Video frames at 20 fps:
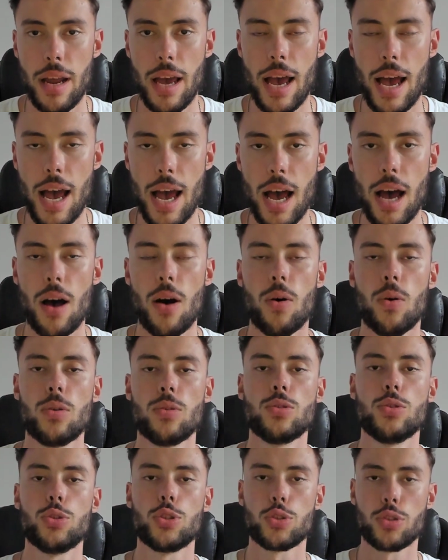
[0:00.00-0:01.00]
how
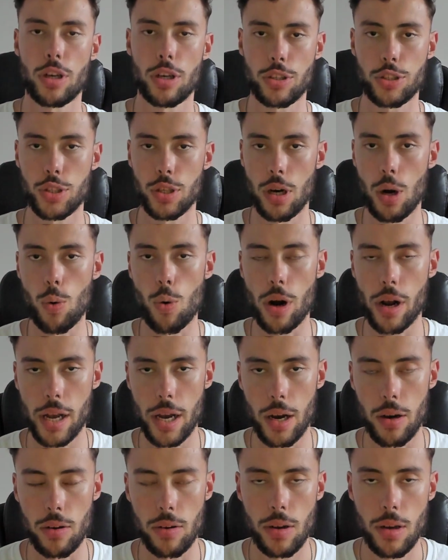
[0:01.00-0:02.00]
to structure a
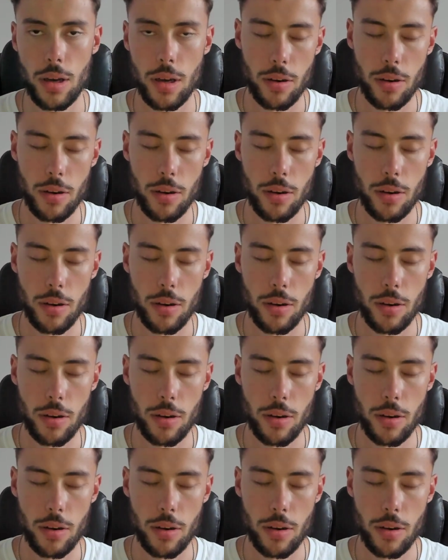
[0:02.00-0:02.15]
workout